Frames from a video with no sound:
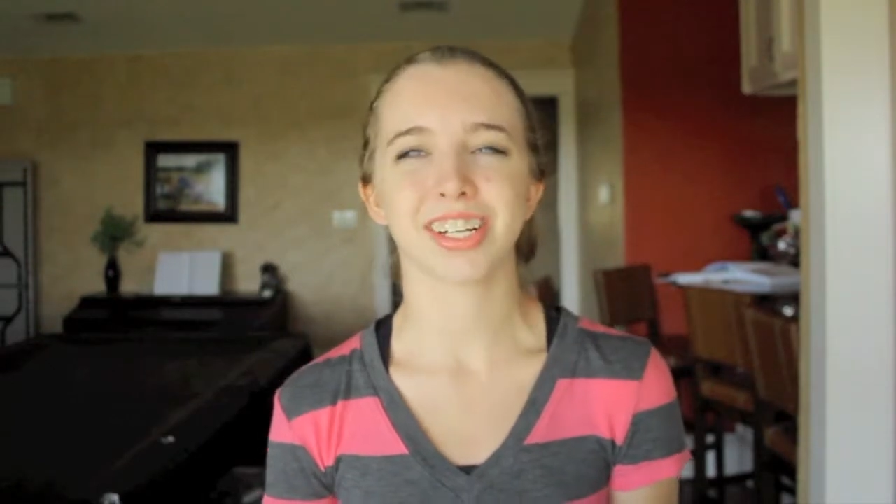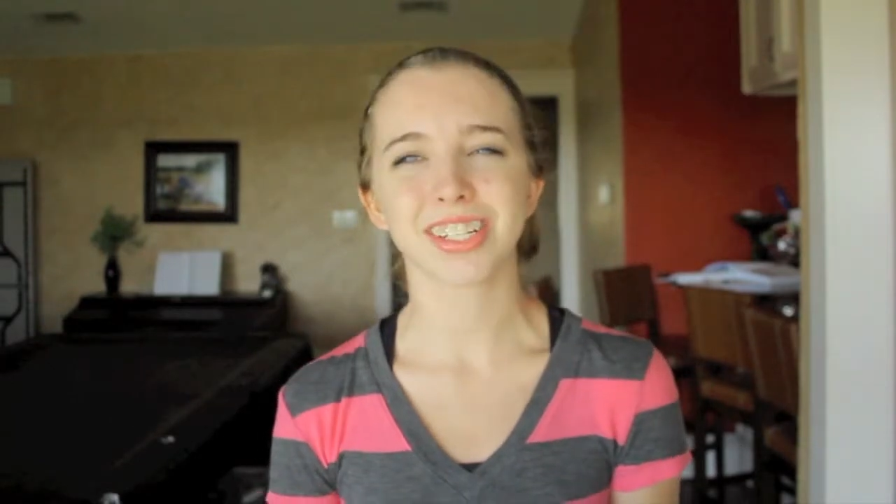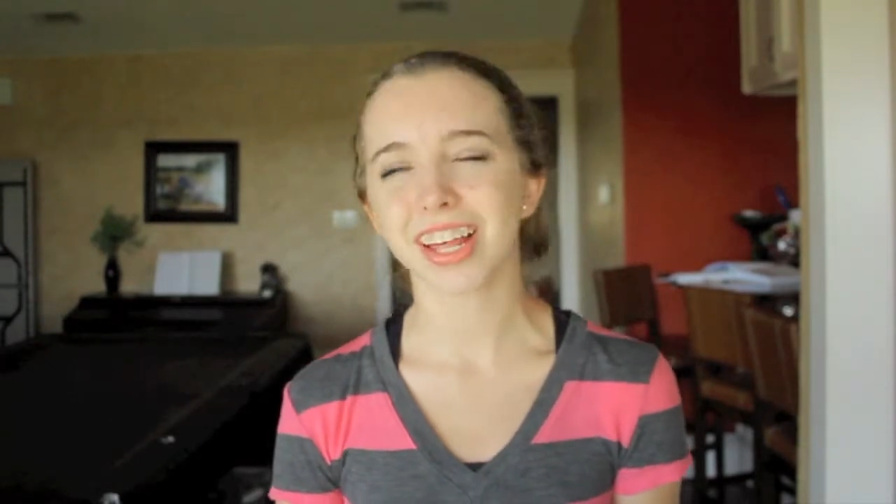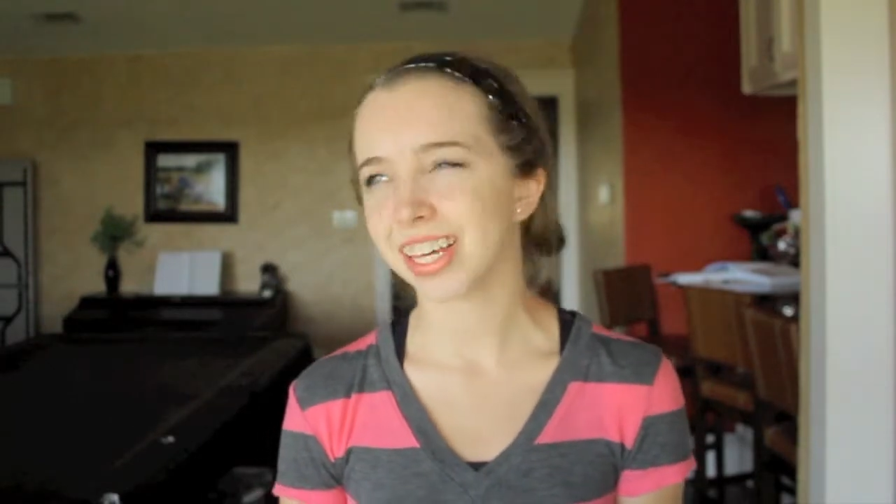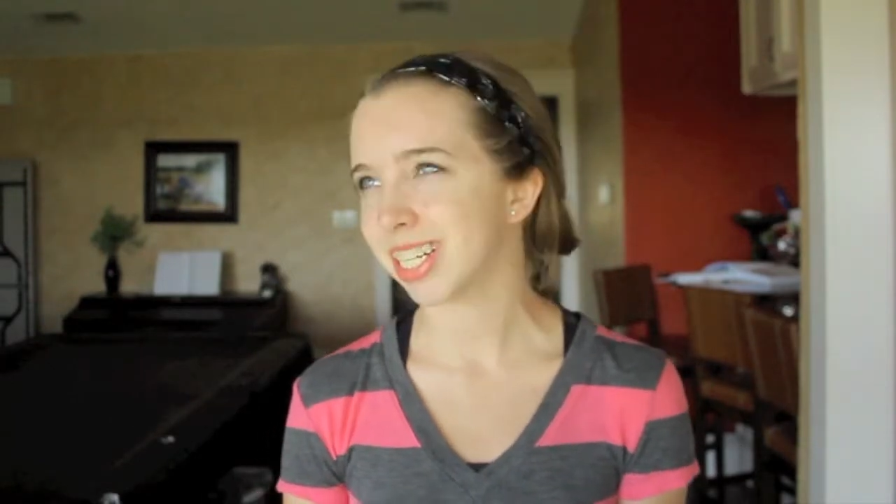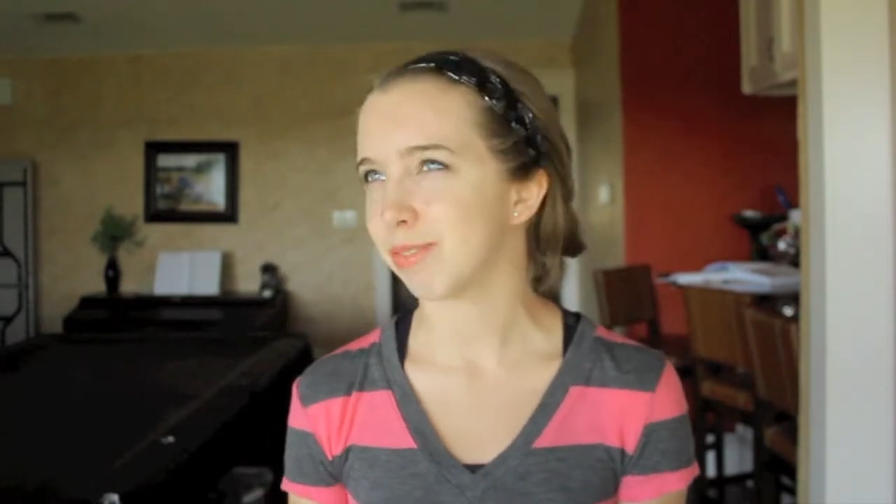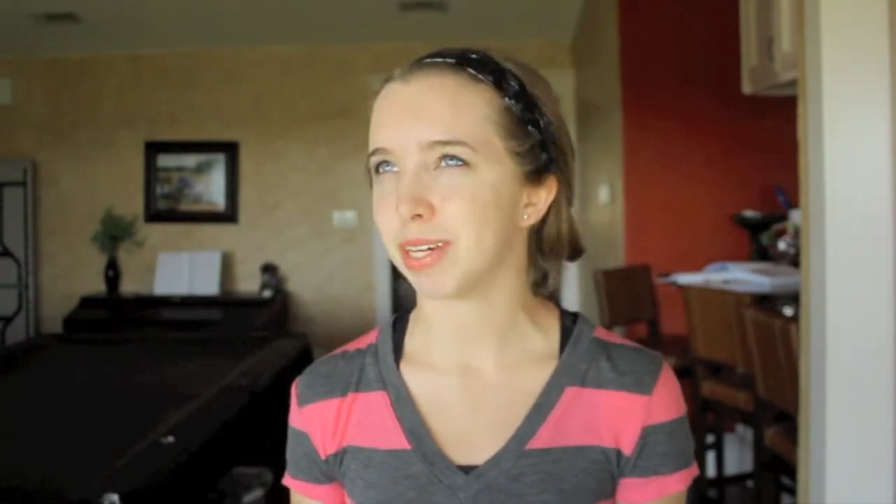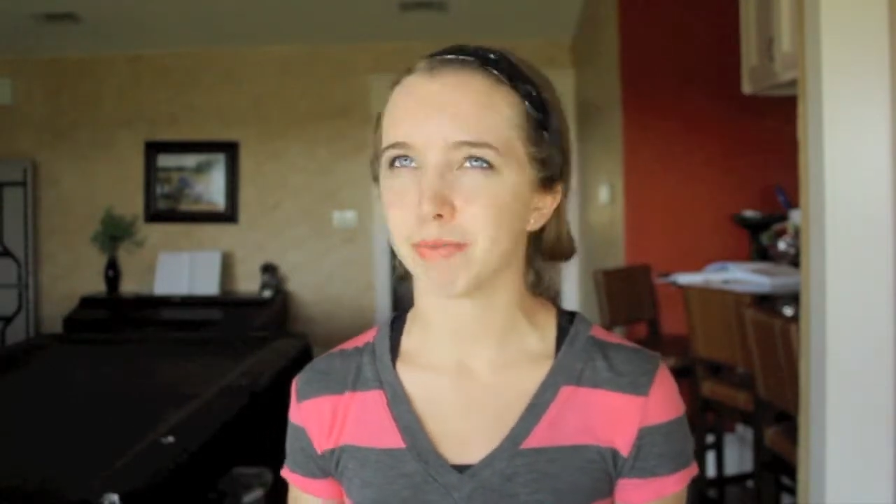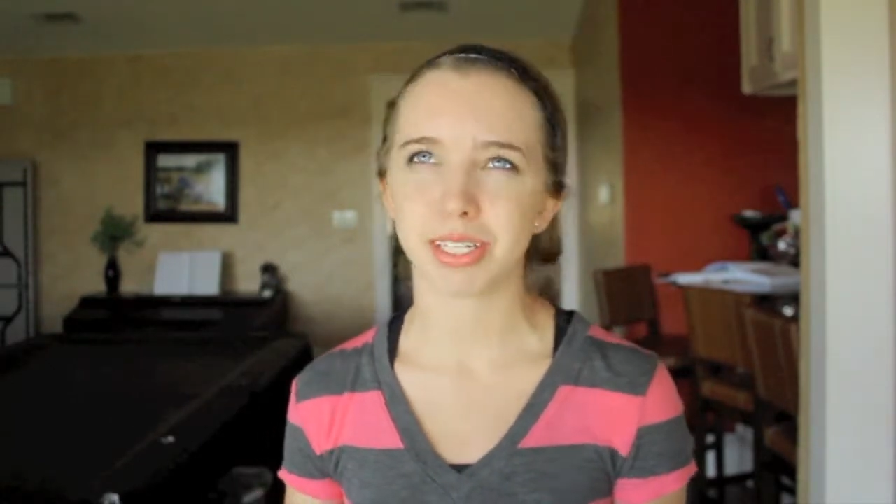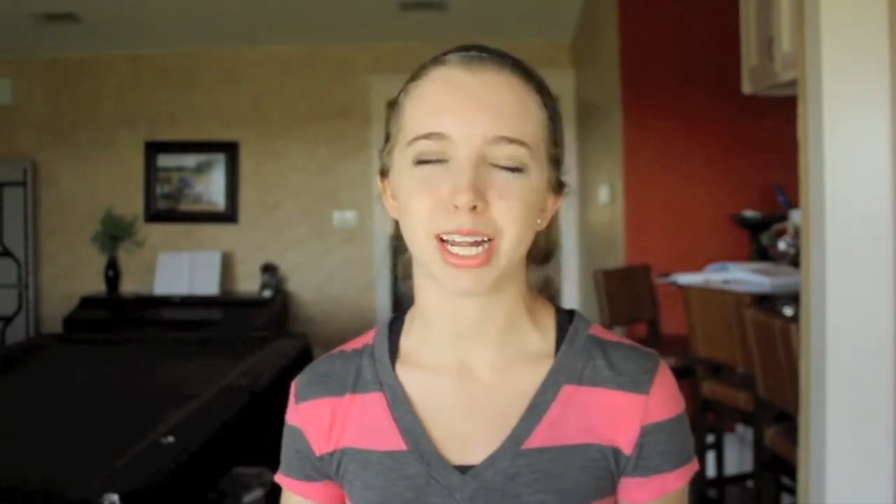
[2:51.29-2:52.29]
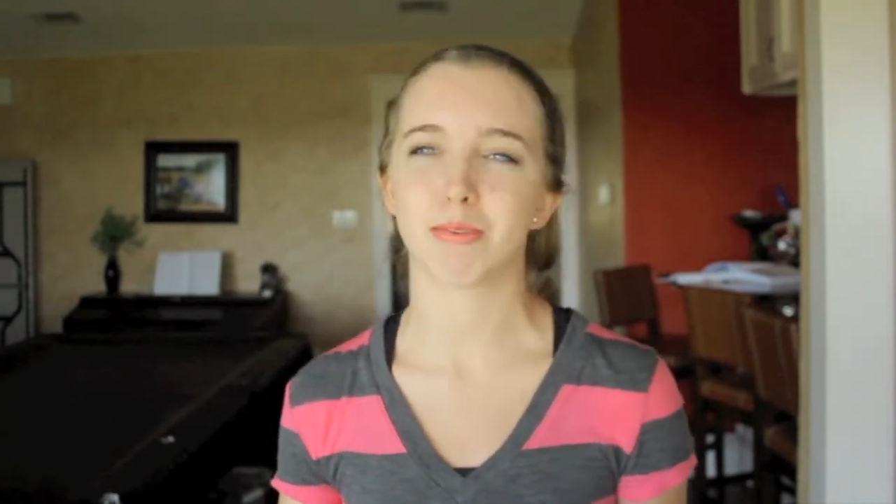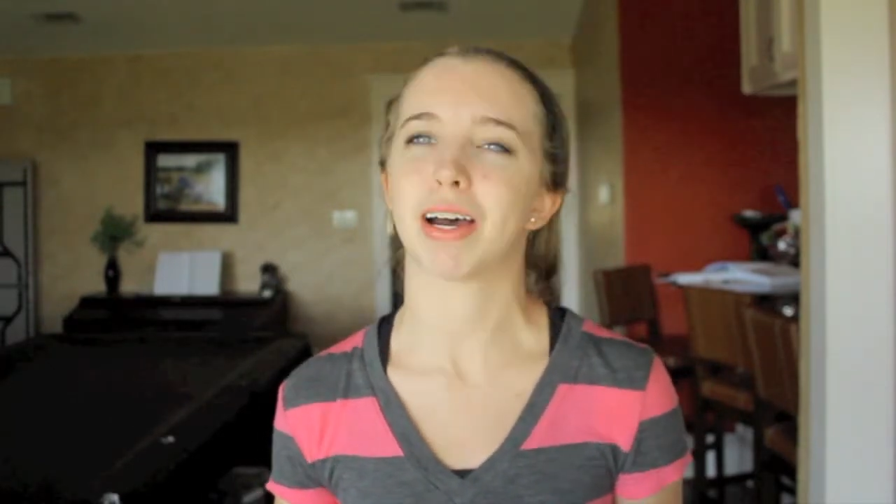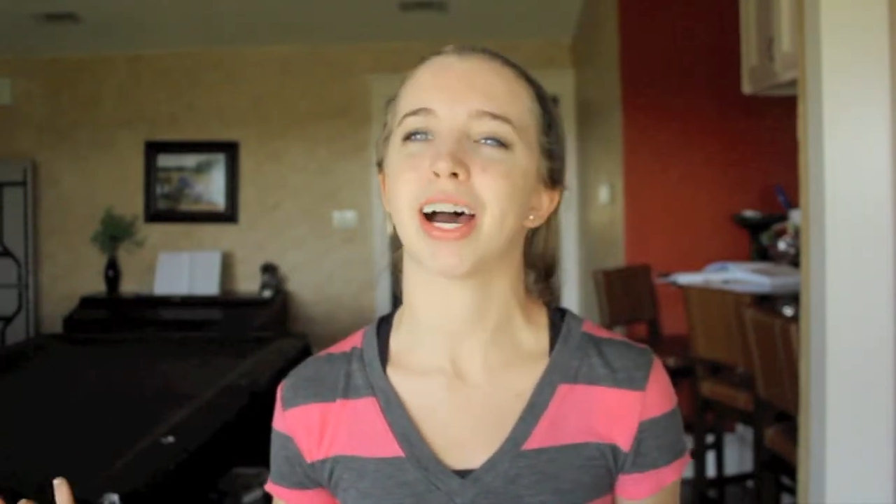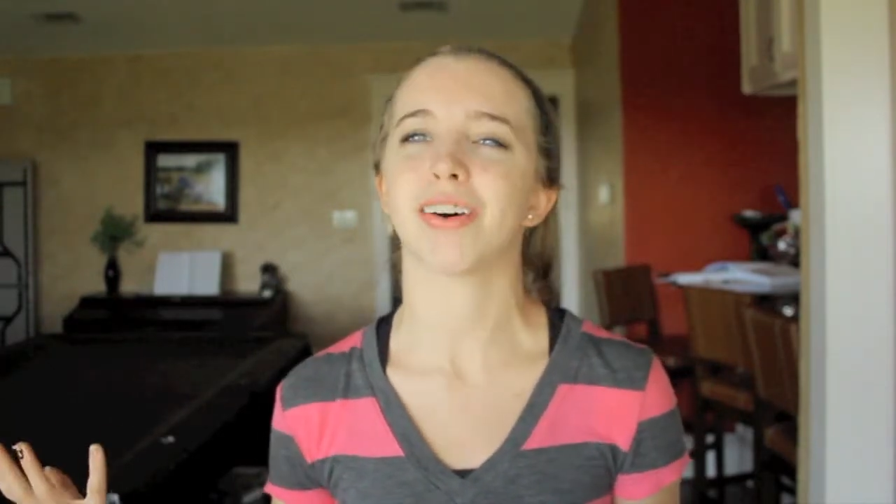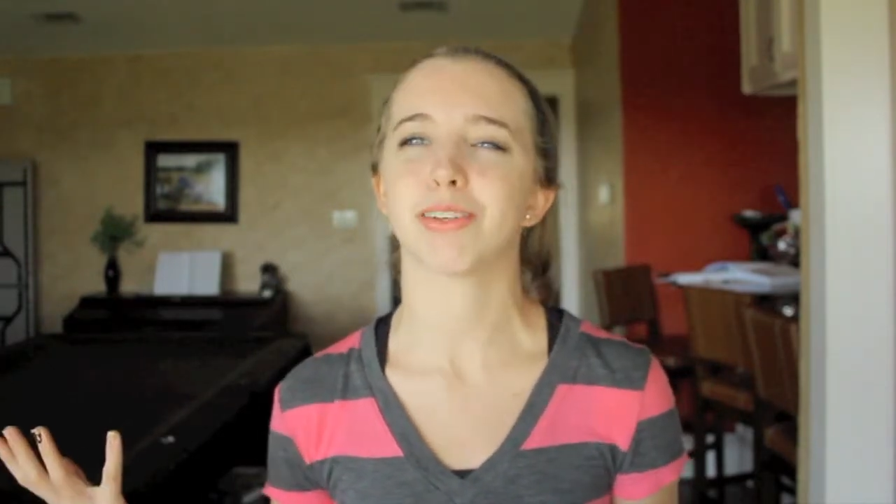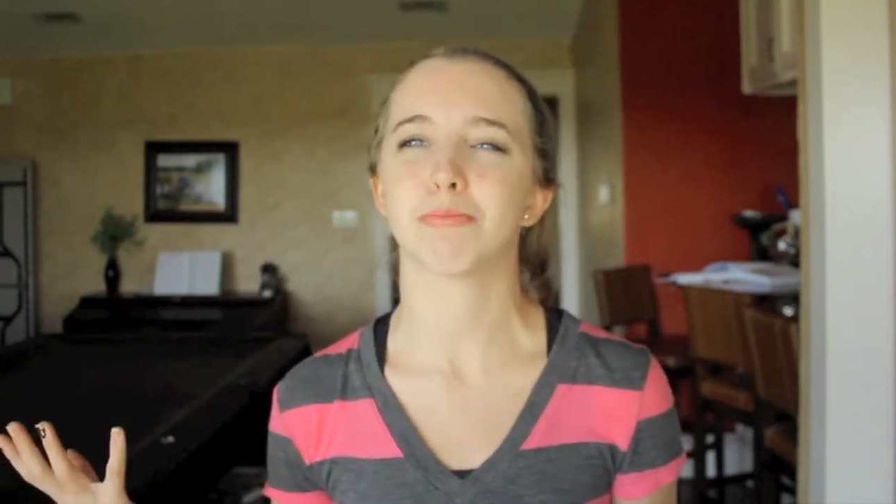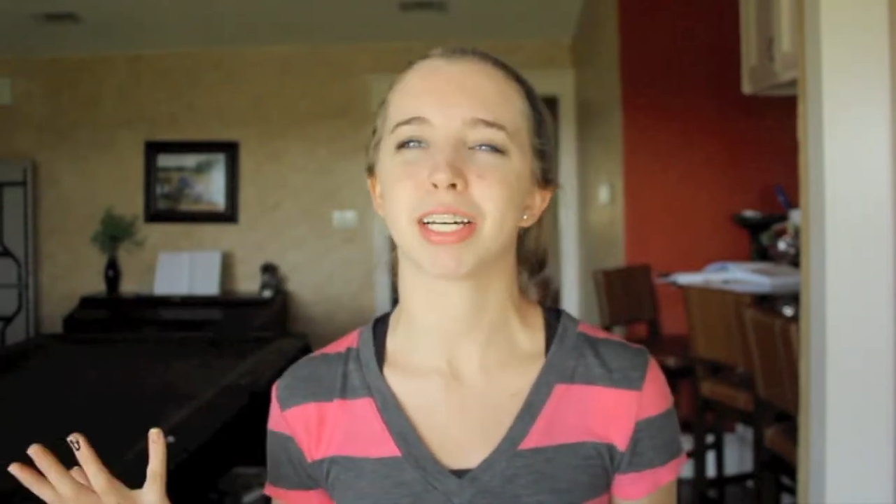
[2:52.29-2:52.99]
There's nothing to be upset about,